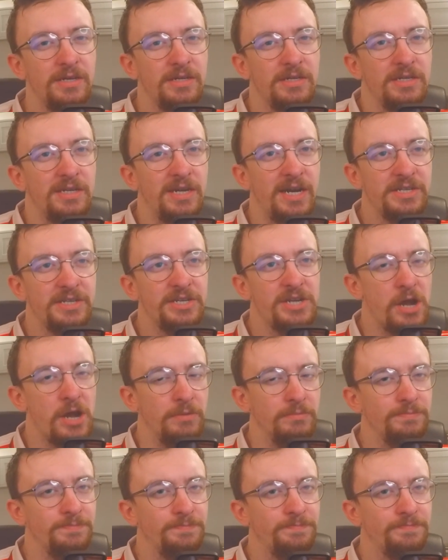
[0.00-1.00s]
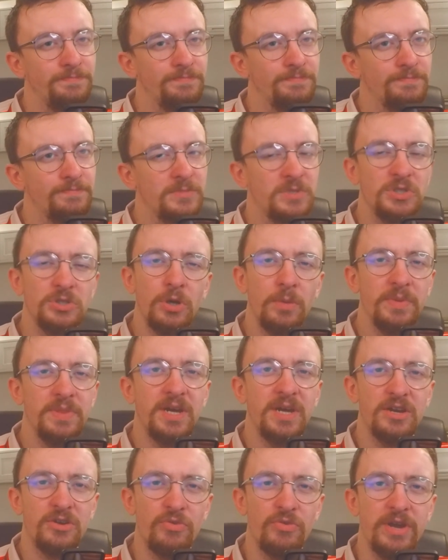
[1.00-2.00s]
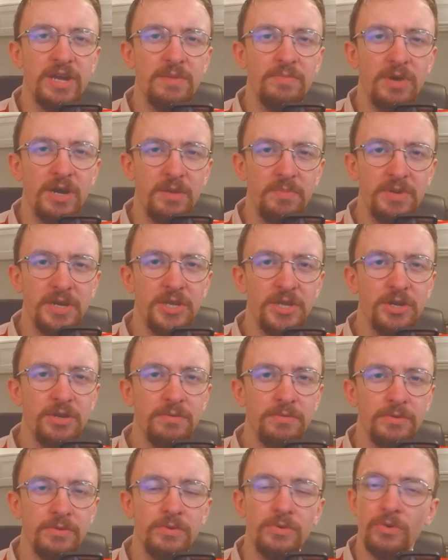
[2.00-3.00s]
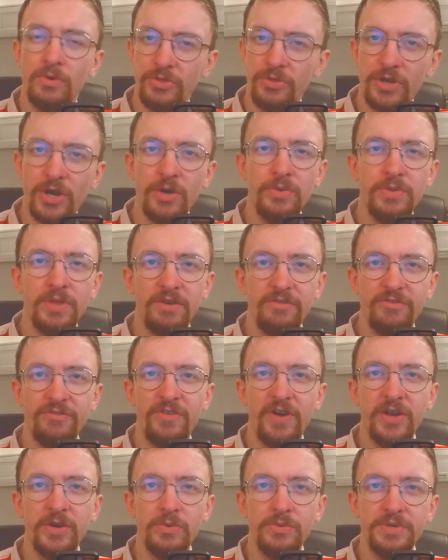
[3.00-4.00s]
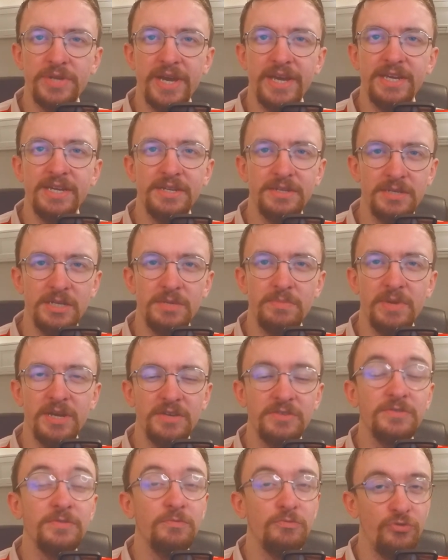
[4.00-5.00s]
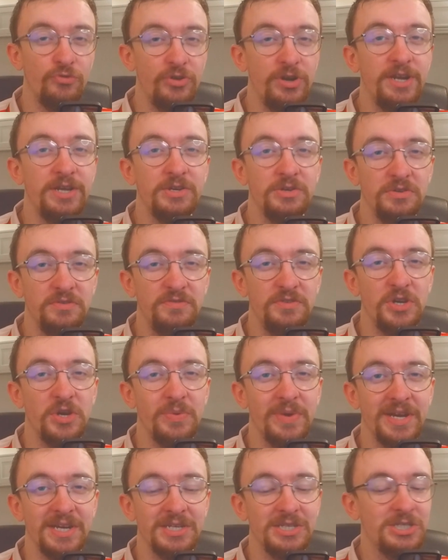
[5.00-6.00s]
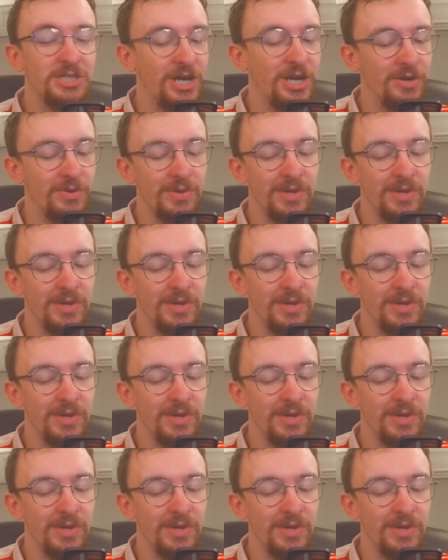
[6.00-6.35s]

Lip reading: I don't know, it's not been that great in my opinion, although that final day did make some really good viewing, so